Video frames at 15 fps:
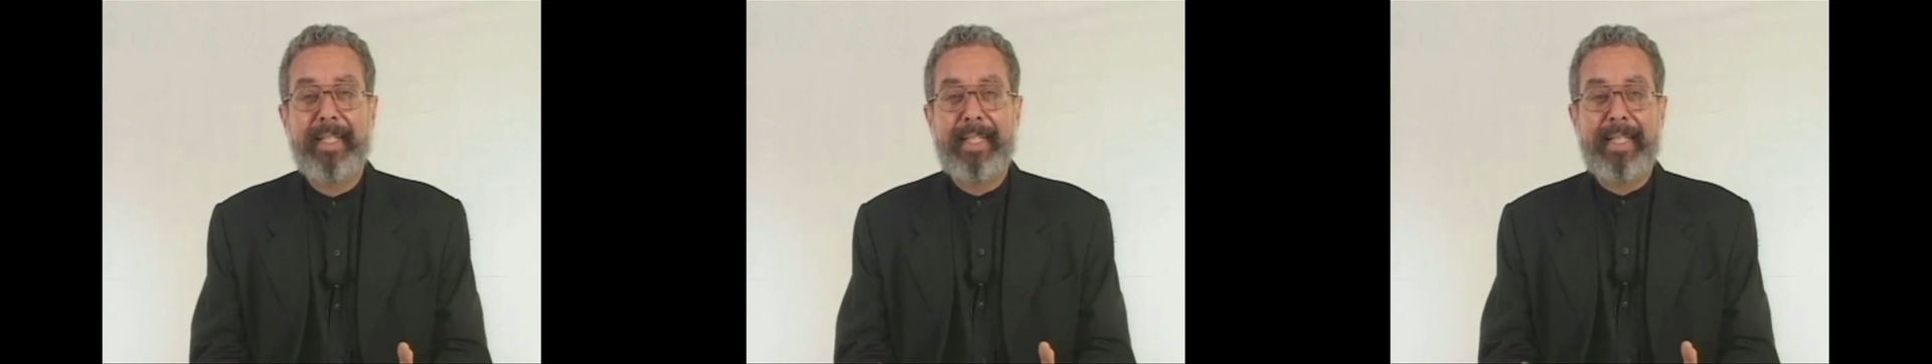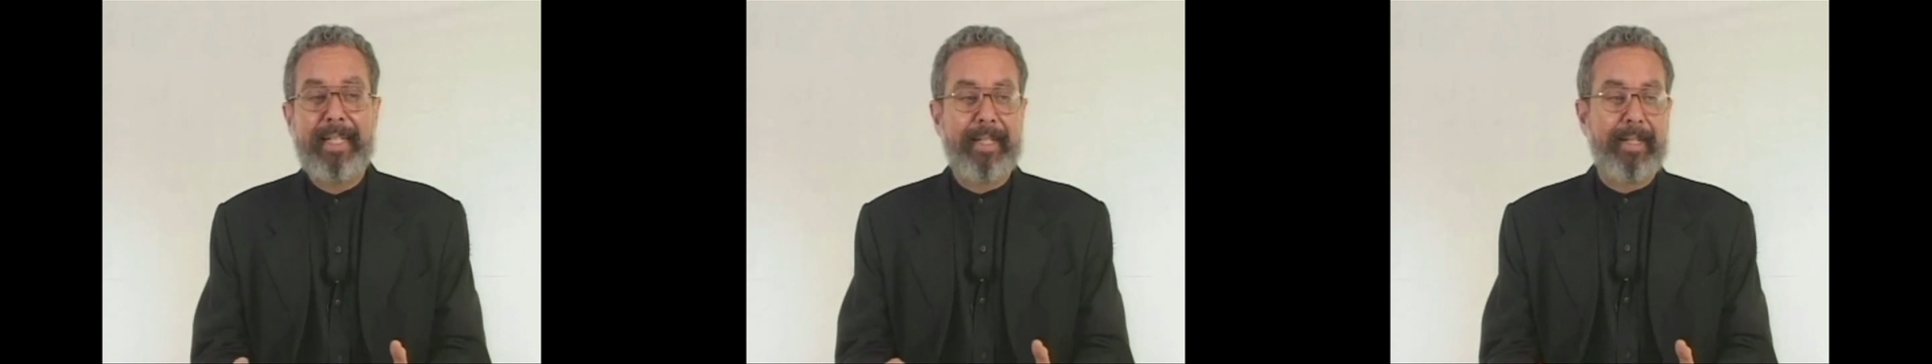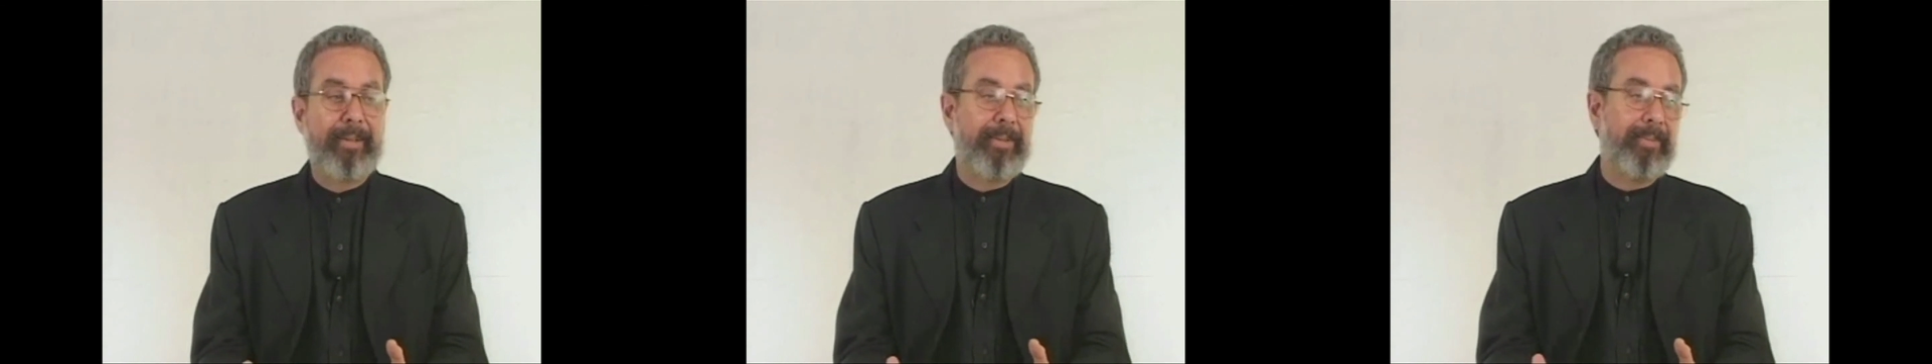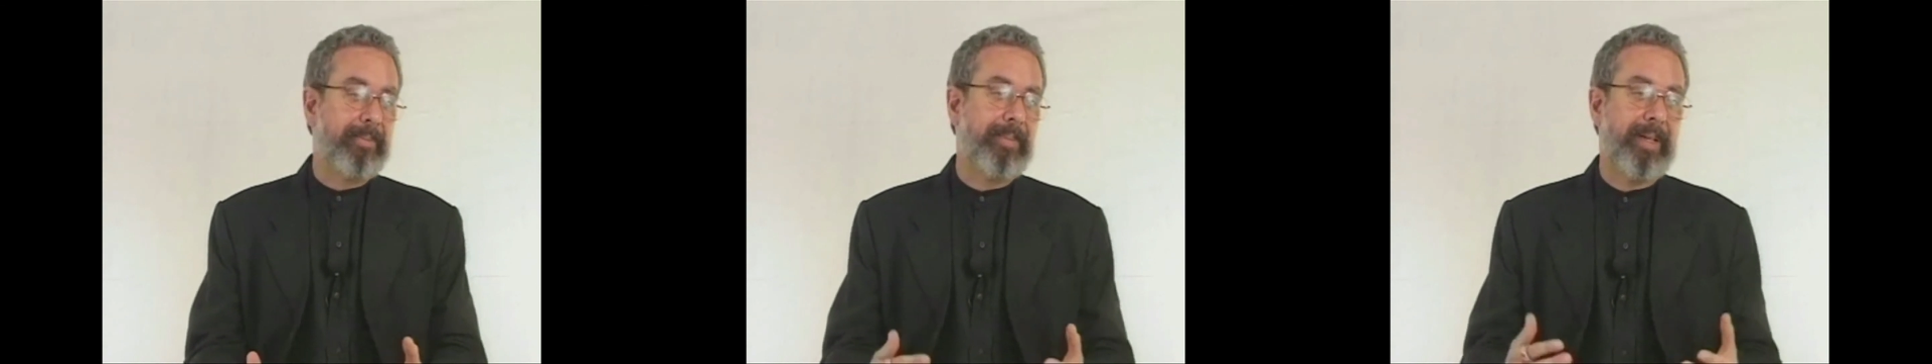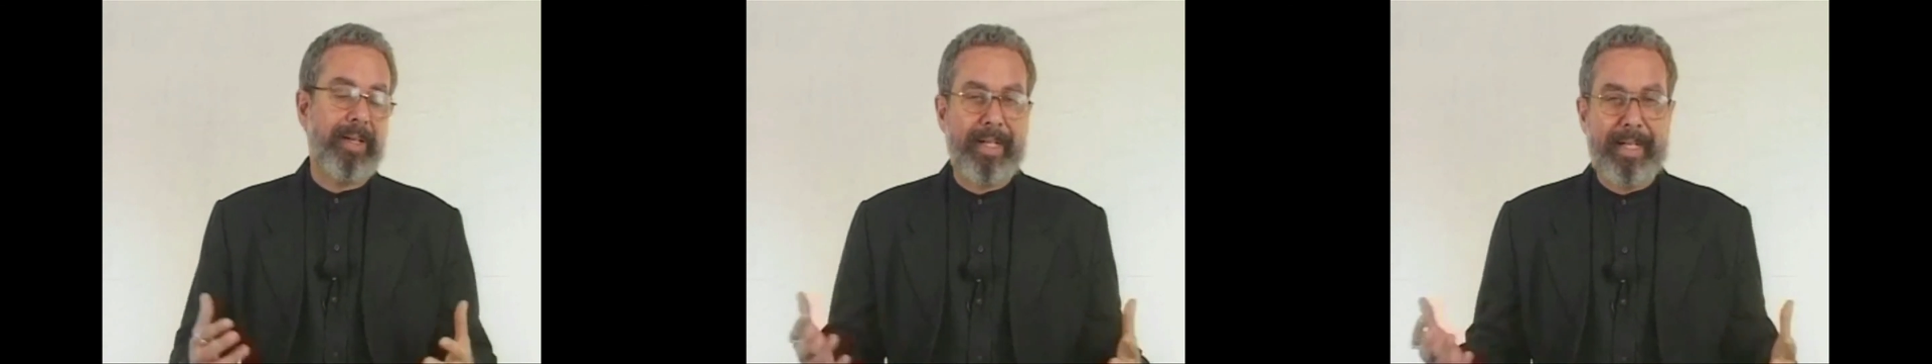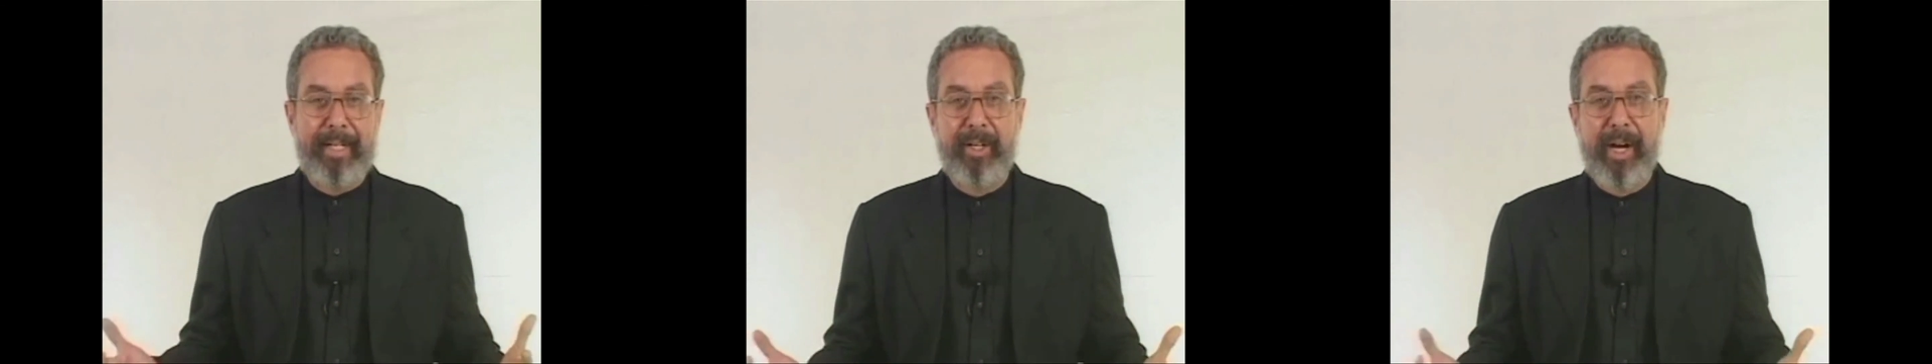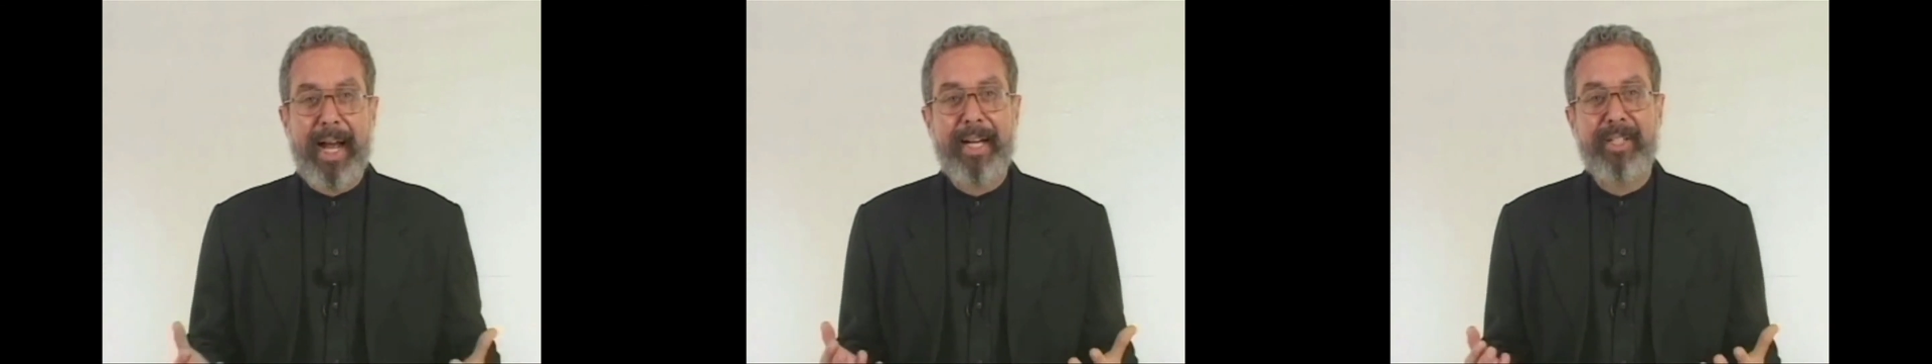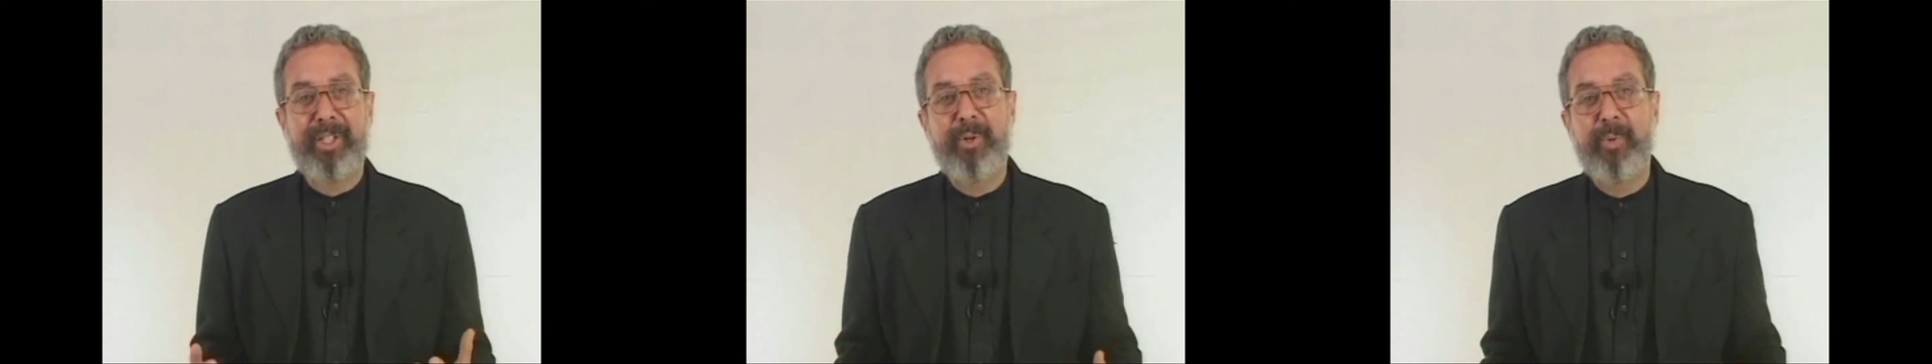in an
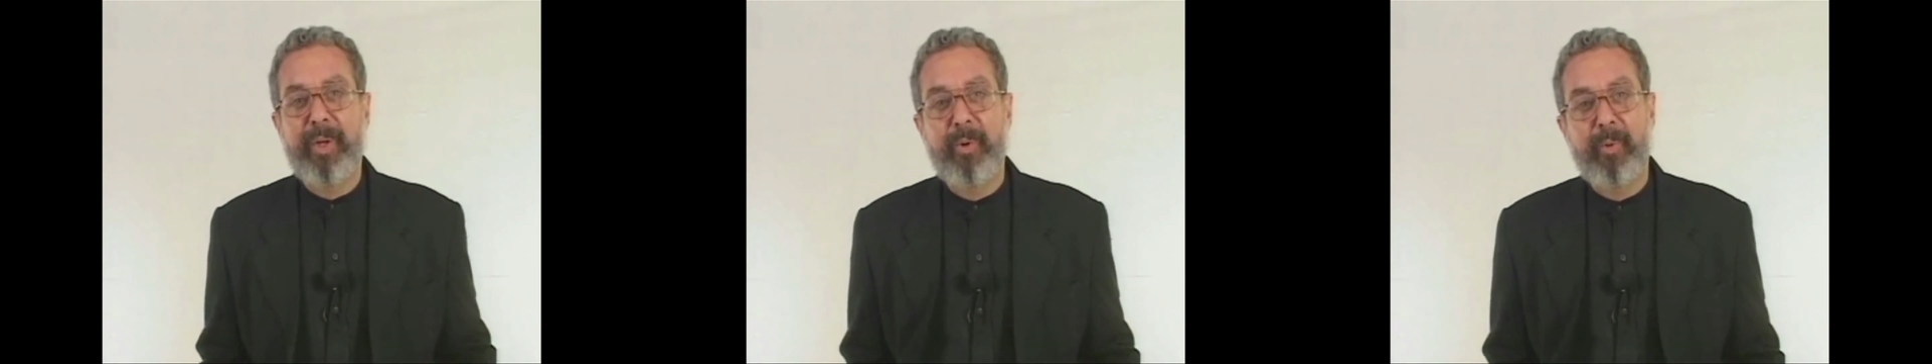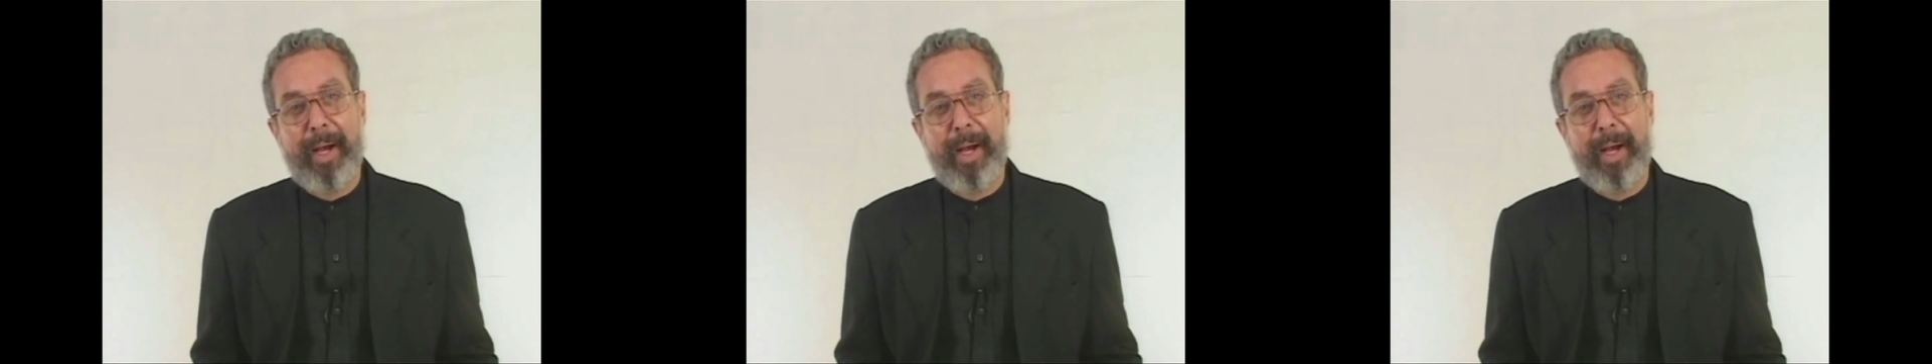interaction with a